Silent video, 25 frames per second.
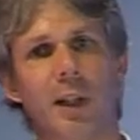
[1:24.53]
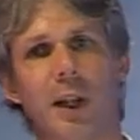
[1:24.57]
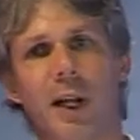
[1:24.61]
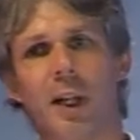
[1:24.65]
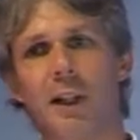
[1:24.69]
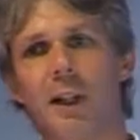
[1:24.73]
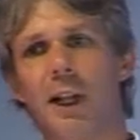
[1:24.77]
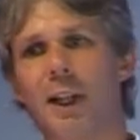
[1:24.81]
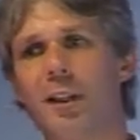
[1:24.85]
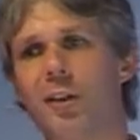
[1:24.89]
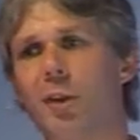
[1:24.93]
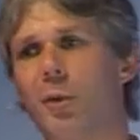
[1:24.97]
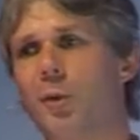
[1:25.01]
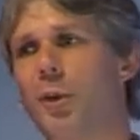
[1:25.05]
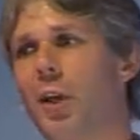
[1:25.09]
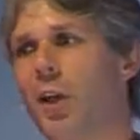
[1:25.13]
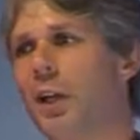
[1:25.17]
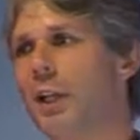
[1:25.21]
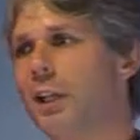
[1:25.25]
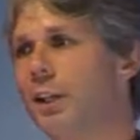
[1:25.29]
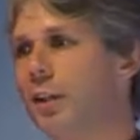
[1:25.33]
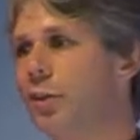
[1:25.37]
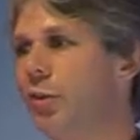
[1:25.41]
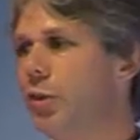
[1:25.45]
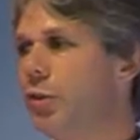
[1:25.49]
I'd like to turn
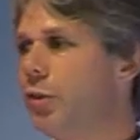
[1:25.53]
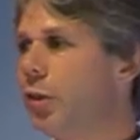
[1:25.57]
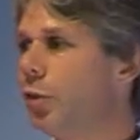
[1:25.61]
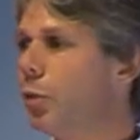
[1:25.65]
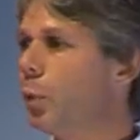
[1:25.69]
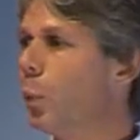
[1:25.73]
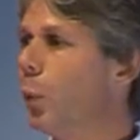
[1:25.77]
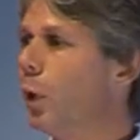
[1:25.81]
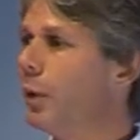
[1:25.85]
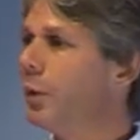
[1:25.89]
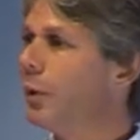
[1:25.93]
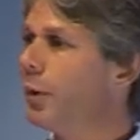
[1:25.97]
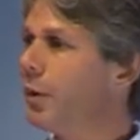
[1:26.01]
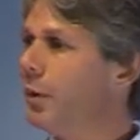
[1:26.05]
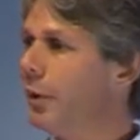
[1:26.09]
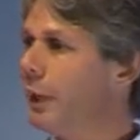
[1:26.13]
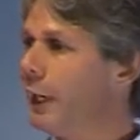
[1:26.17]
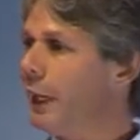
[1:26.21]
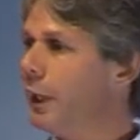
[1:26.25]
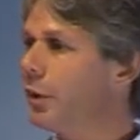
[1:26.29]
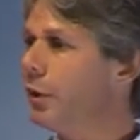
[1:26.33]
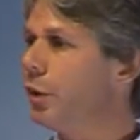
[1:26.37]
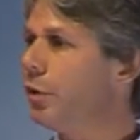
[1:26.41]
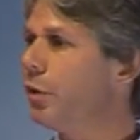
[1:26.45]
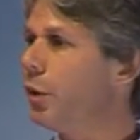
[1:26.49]
it into just one thing in the